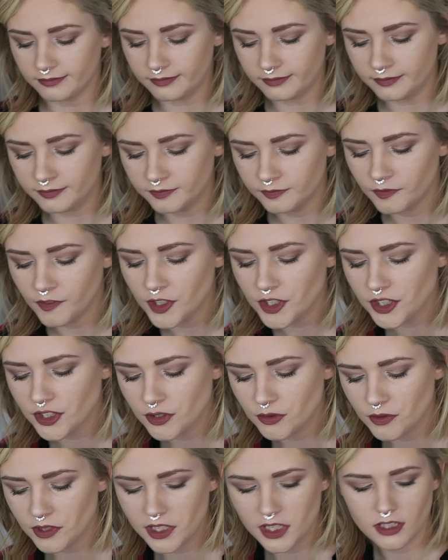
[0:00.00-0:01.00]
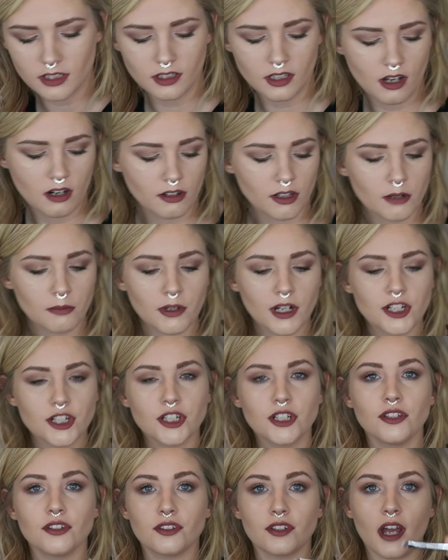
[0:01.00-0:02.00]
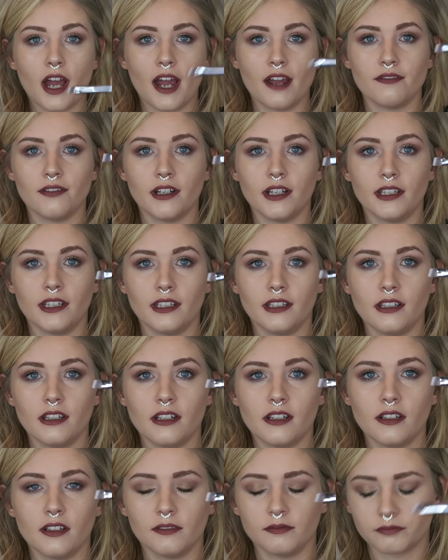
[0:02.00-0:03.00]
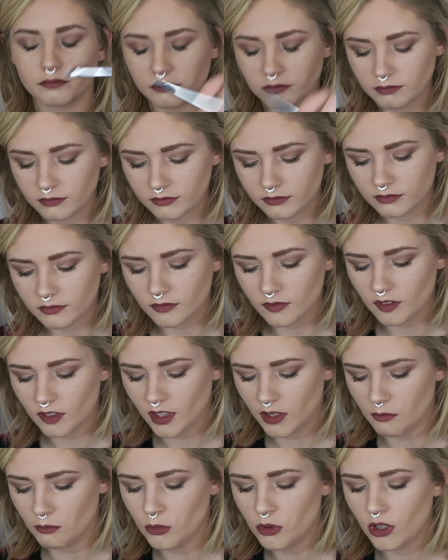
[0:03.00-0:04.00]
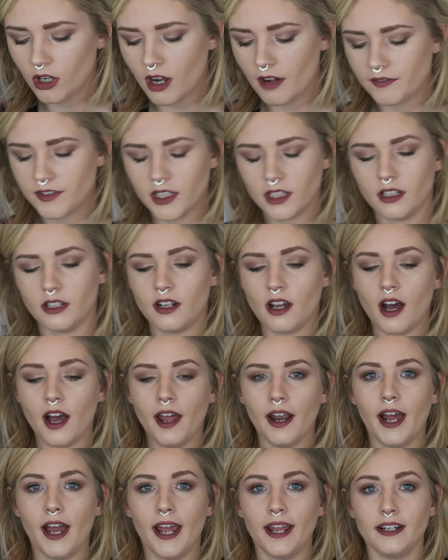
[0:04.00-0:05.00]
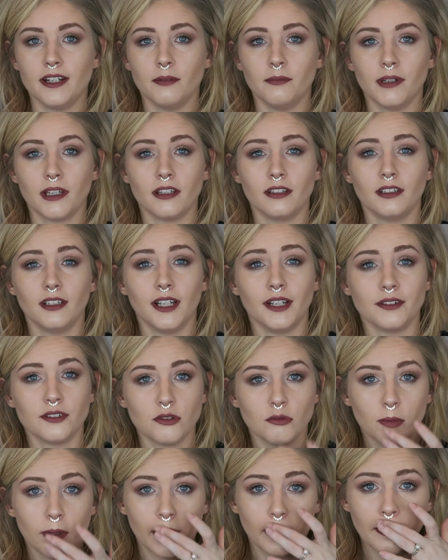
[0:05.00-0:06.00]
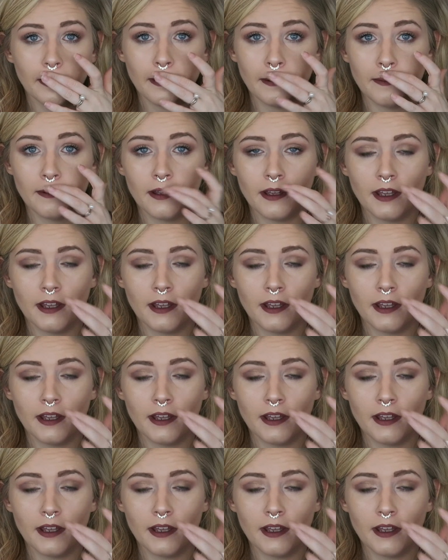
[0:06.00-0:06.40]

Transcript: Versus with these longer brushes, I find that more often than not I end up making the line too big